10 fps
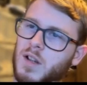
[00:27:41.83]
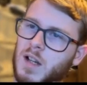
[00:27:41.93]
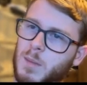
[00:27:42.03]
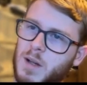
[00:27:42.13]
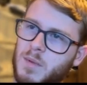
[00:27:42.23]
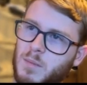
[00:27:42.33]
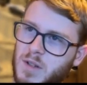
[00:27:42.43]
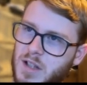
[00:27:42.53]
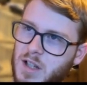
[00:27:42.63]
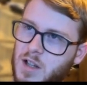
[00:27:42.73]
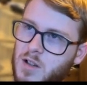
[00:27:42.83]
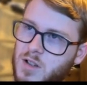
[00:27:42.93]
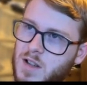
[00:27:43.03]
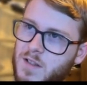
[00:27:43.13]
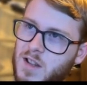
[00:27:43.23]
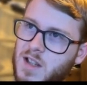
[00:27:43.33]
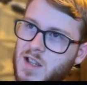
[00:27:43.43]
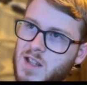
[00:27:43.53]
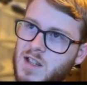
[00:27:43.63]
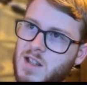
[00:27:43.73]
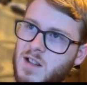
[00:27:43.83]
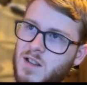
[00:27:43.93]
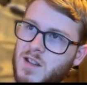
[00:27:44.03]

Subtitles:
Nearly made a big mistake, because after this,